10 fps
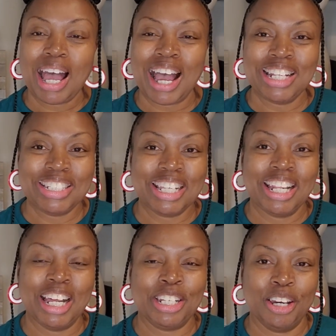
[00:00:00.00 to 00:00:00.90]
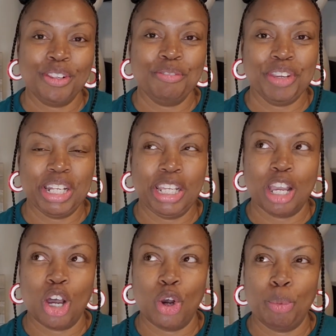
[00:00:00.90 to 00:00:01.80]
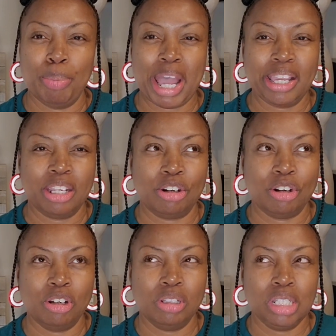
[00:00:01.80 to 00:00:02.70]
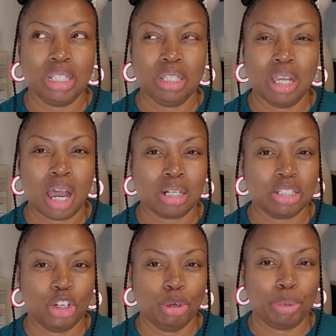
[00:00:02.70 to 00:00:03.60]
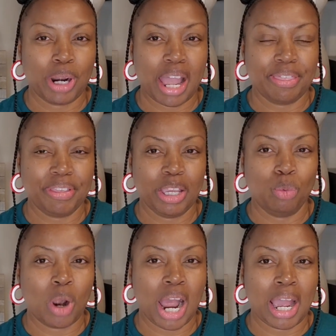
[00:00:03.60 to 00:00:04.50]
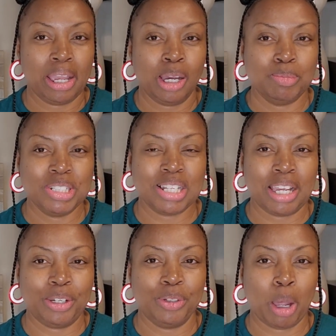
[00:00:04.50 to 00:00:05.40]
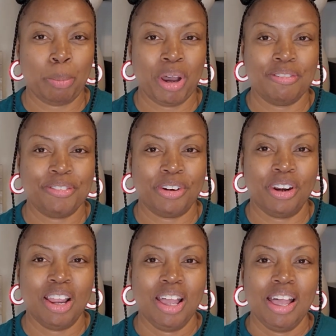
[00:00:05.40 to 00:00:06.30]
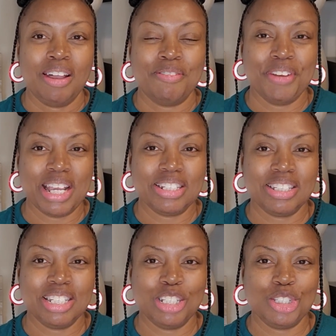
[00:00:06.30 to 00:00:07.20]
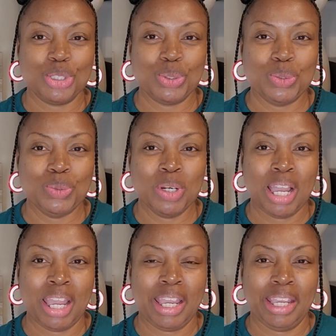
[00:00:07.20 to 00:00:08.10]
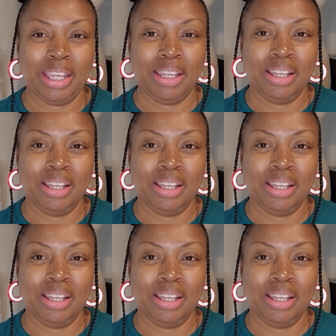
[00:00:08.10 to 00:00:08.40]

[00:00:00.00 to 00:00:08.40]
I did another video back in early October, I think, where I upcycled a puffer vest into a